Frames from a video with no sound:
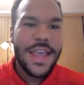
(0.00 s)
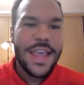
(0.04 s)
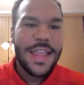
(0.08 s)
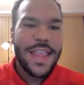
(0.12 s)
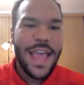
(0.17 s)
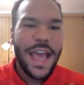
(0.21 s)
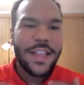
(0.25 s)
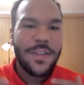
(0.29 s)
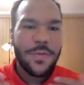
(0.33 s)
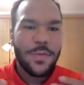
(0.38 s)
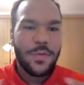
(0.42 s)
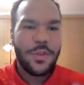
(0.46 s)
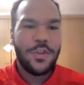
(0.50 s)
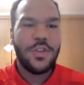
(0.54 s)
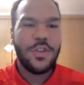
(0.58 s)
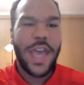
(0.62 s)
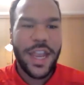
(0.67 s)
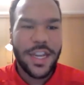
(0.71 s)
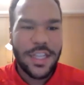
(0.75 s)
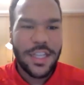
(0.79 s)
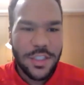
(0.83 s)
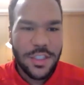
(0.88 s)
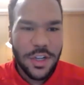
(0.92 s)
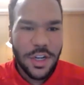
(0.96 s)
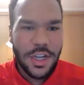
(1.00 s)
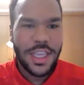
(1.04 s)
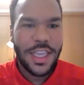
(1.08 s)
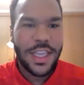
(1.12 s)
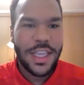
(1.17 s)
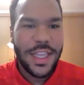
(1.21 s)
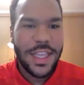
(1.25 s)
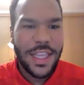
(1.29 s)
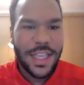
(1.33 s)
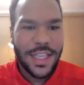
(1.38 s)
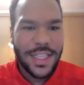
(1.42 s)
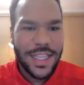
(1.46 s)
that's when you actually start to
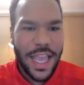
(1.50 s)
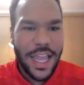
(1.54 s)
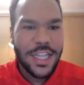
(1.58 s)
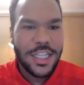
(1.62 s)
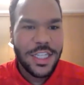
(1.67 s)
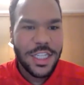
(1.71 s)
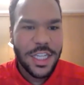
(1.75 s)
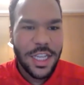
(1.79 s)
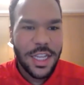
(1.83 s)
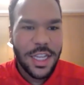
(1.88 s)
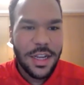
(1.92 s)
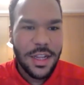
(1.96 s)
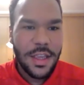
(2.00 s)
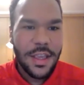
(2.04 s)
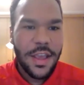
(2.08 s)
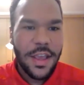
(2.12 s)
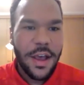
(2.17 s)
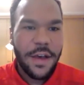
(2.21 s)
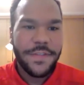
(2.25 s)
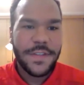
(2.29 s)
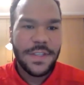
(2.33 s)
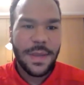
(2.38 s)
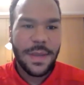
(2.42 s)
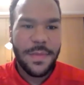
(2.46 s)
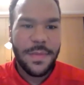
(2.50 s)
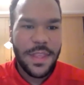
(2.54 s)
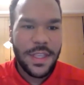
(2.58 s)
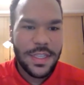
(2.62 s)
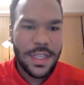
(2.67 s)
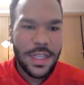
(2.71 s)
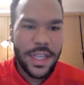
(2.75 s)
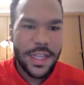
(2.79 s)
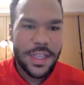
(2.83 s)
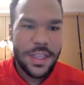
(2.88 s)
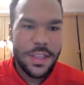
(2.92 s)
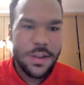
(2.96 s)
get the attention of some of these
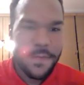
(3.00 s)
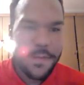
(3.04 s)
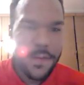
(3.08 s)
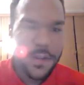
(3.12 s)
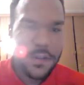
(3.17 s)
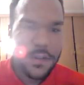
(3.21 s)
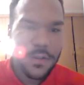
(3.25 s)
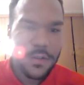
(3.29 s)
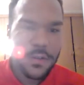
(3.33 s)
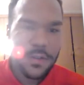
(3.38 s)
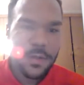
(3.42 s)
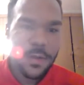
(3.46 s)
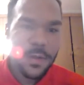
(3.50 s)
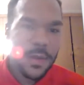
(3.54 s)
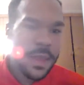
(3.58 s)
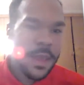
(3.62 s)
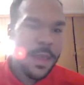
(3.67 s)
elected officials.